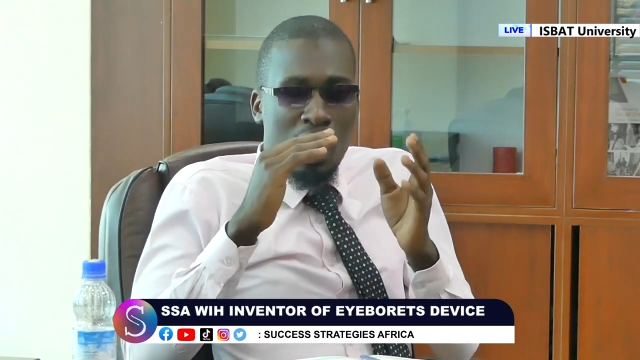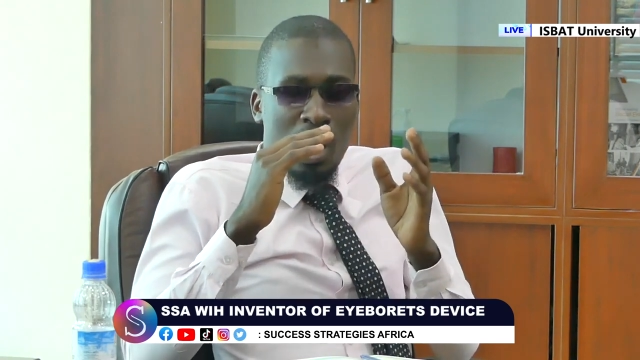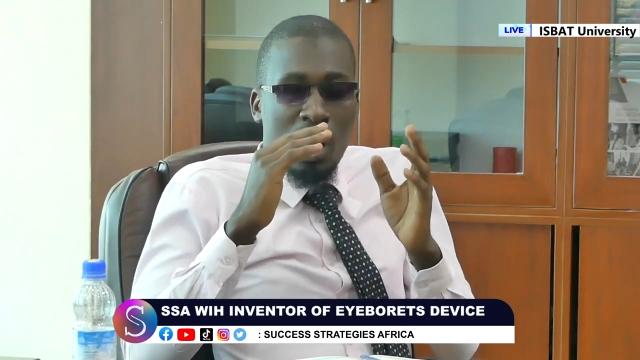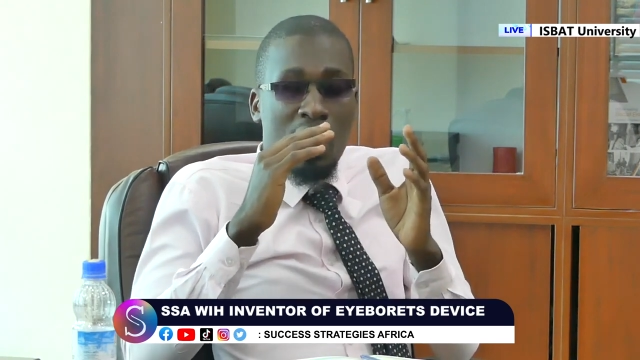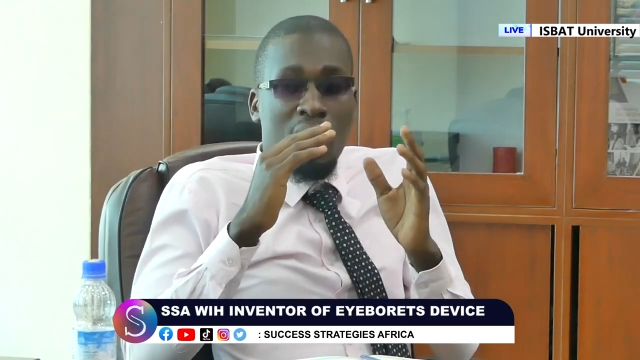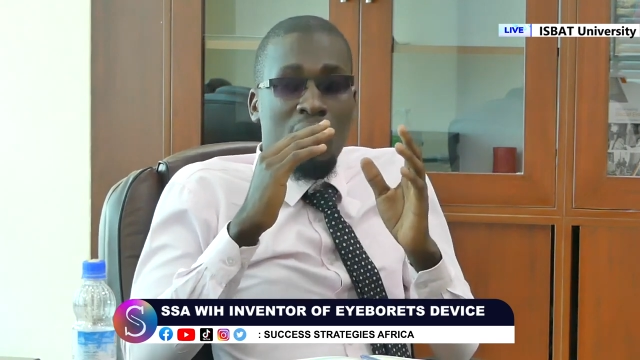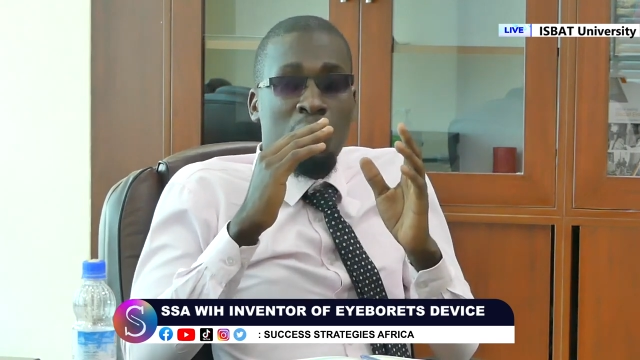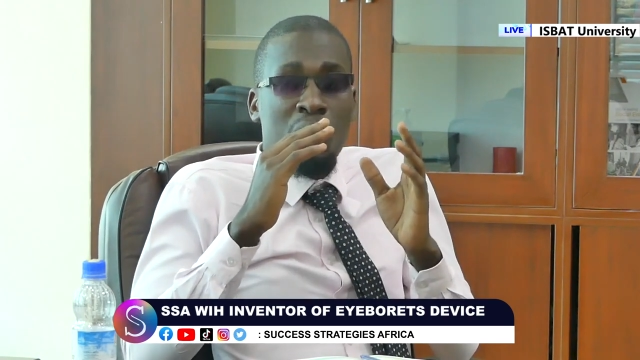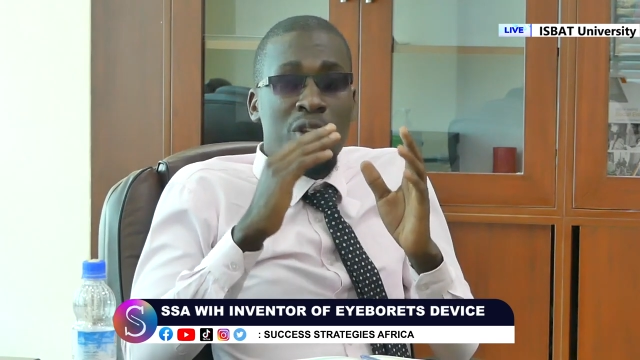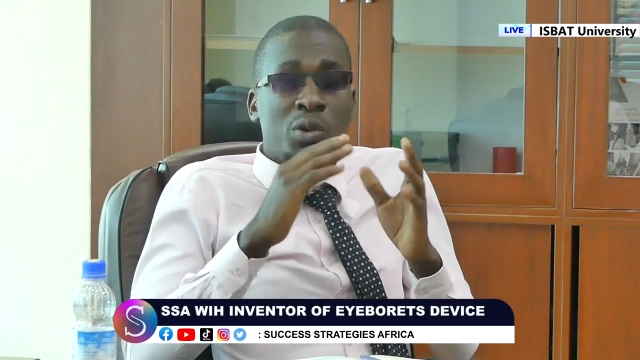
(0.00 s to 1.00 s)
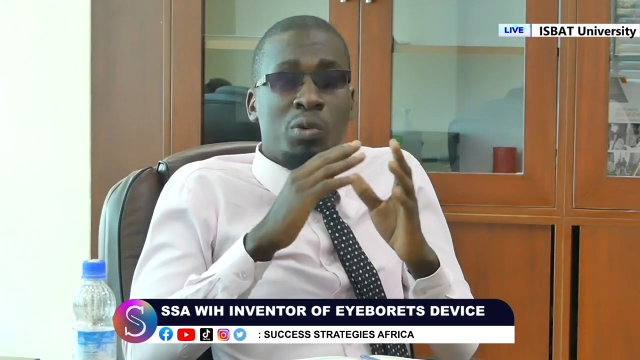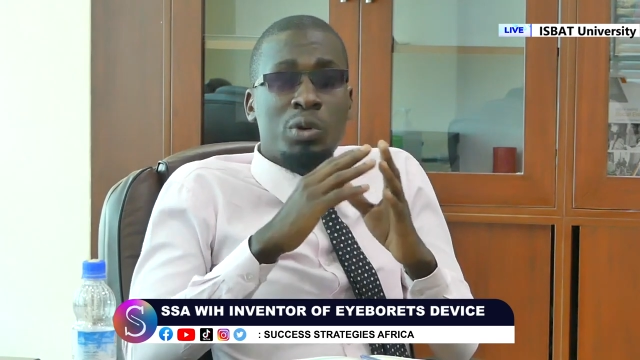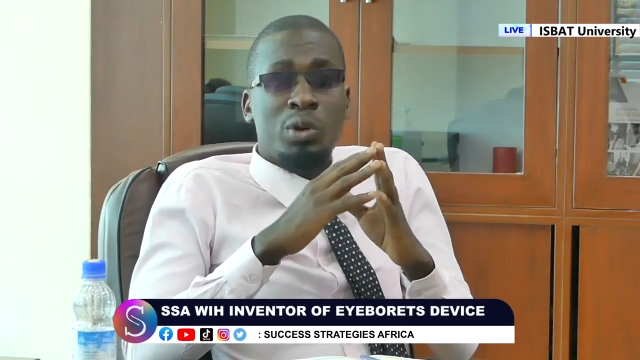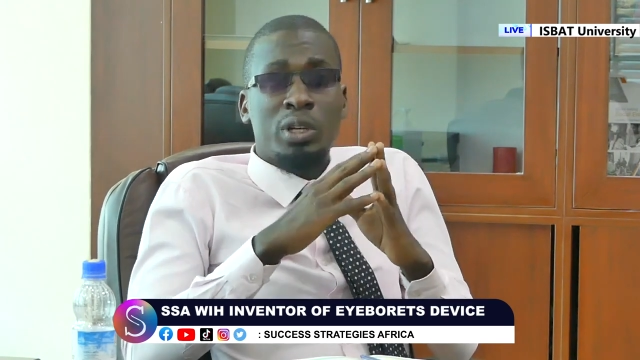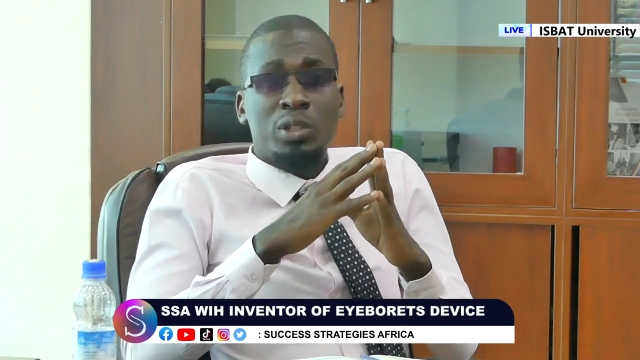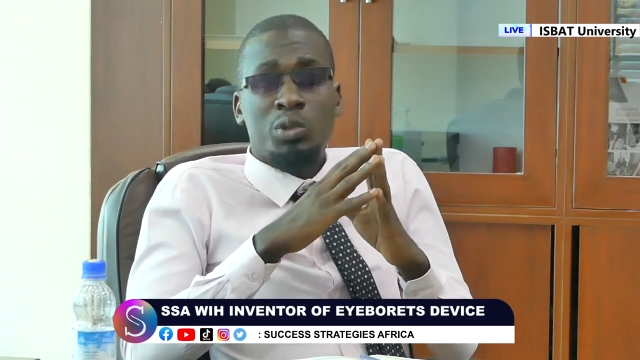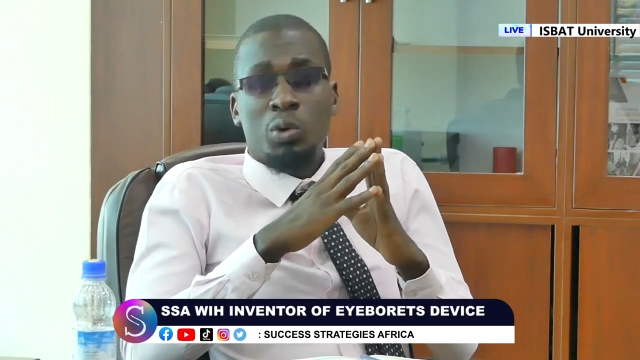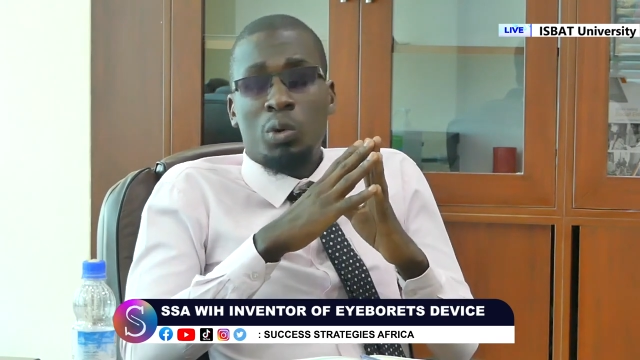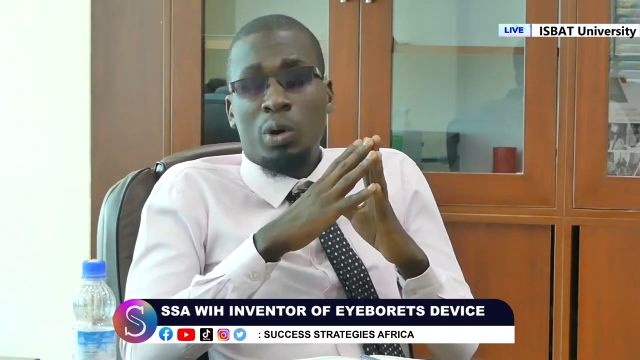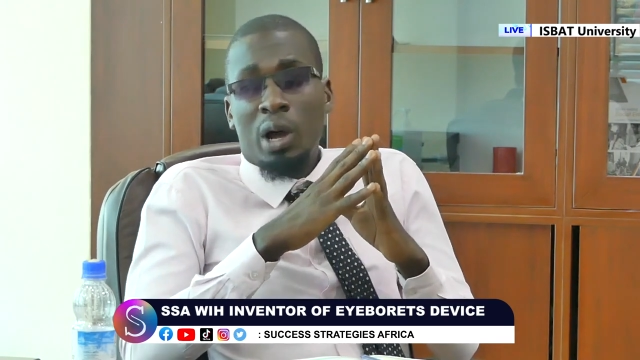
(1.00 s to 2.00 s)
uh, when you look
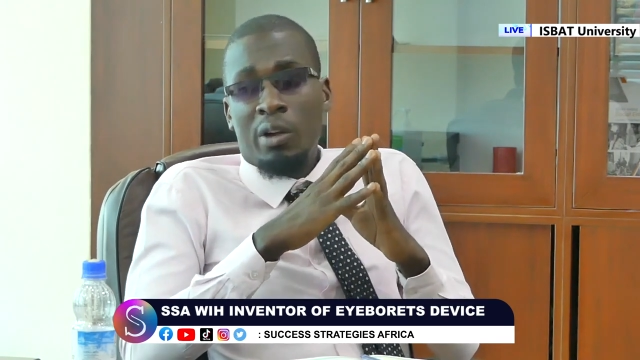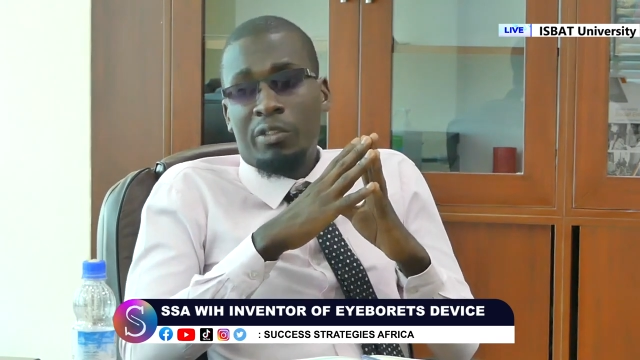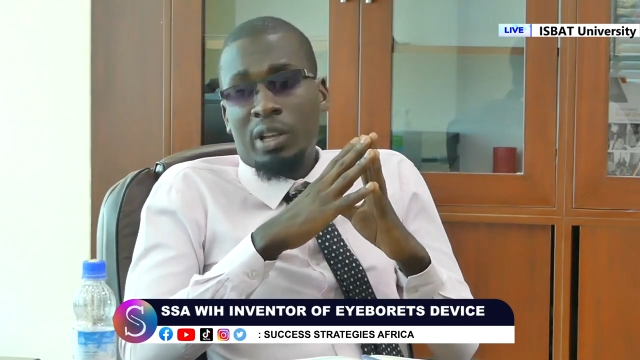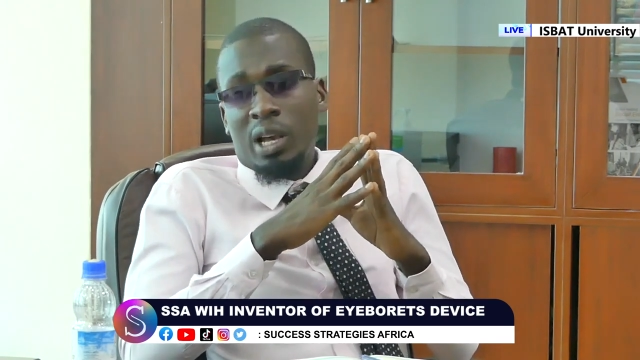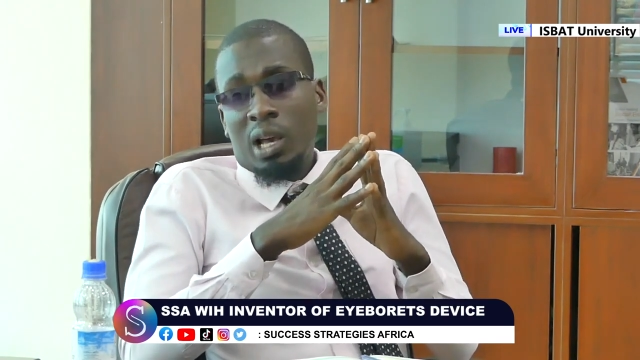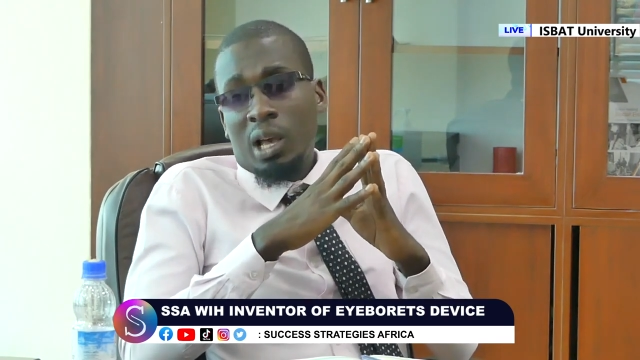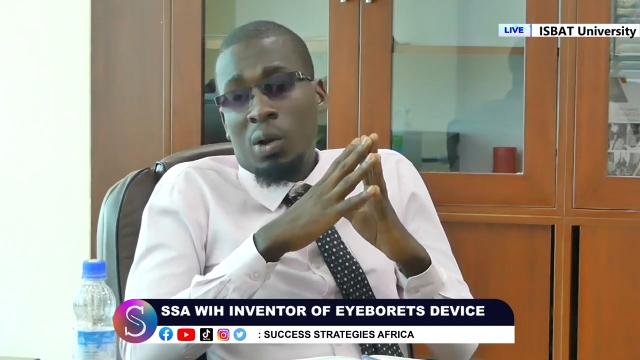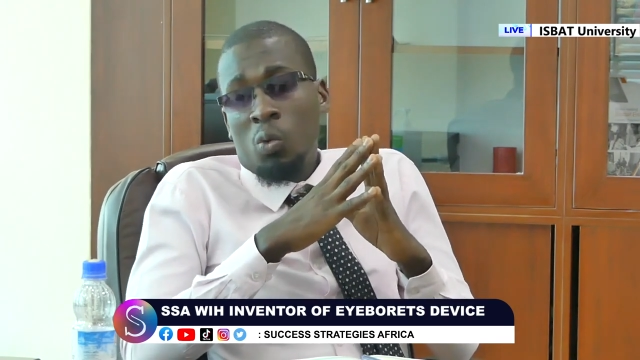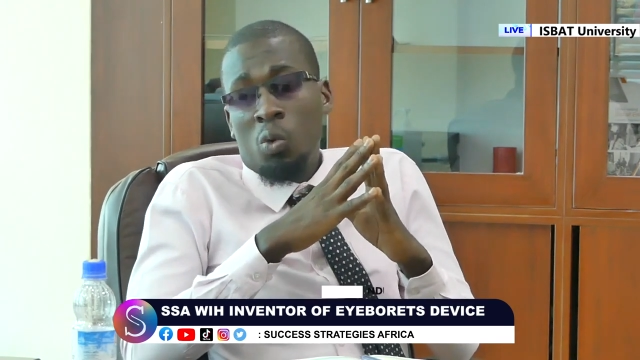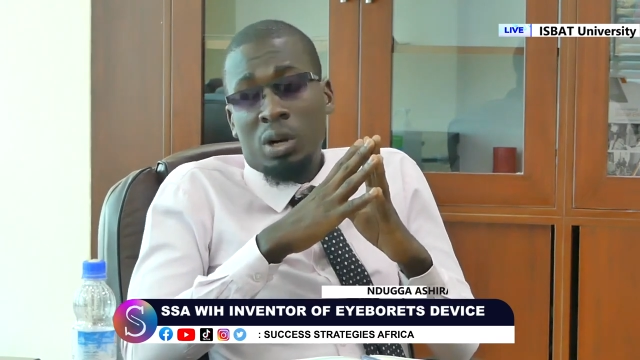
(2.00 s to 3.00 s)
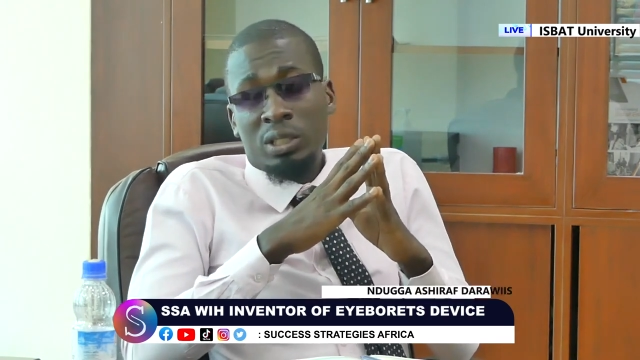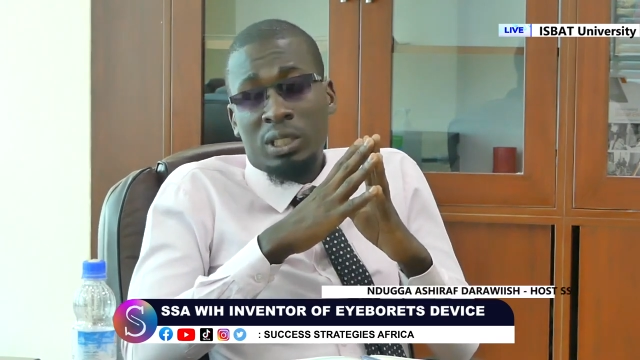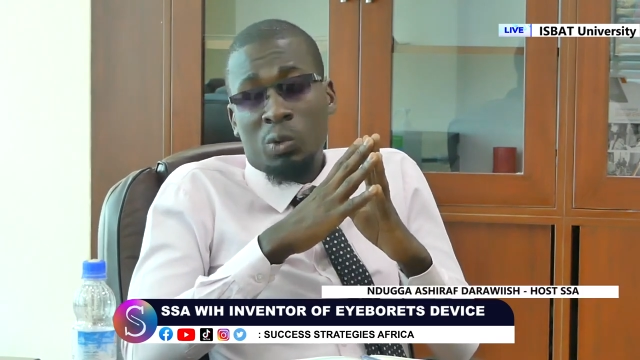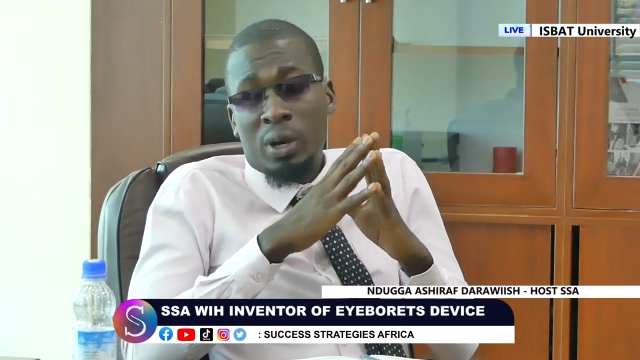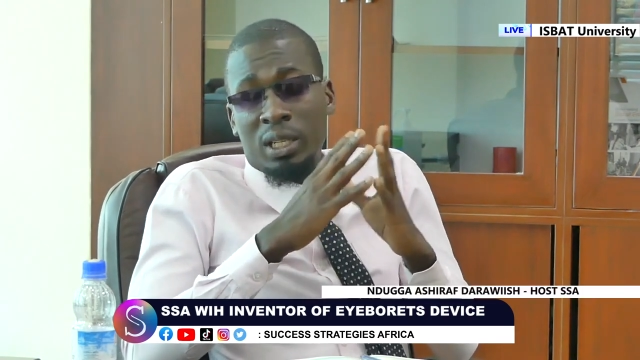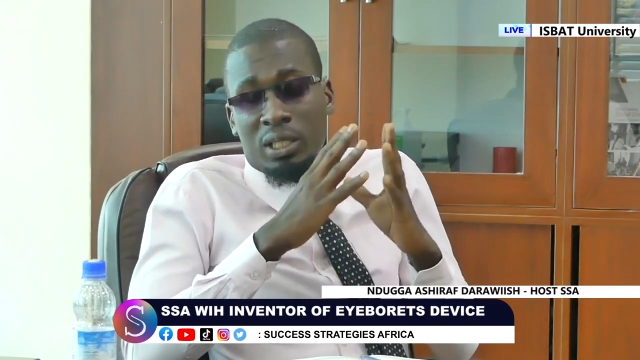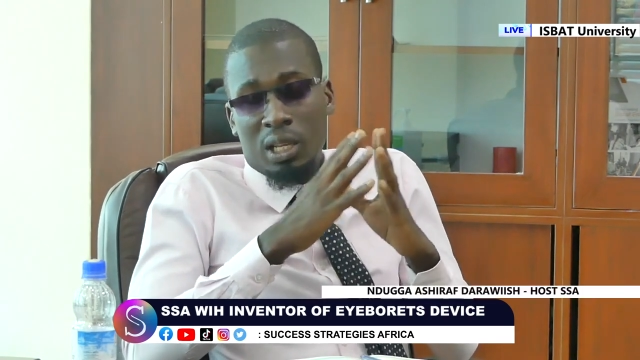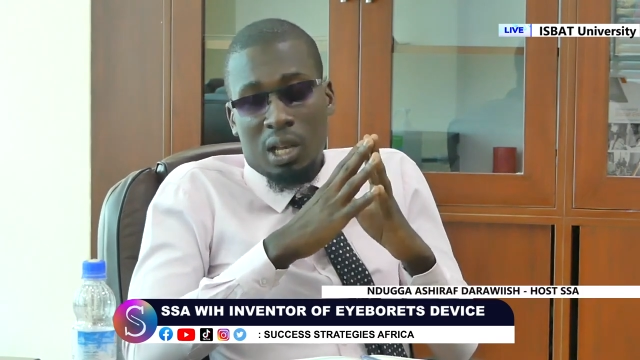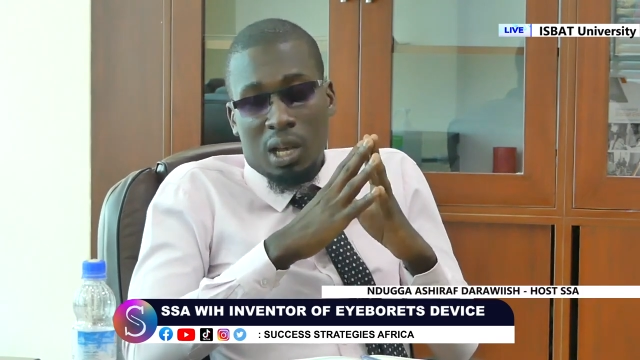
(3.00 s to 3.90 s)
into Africa worldwide,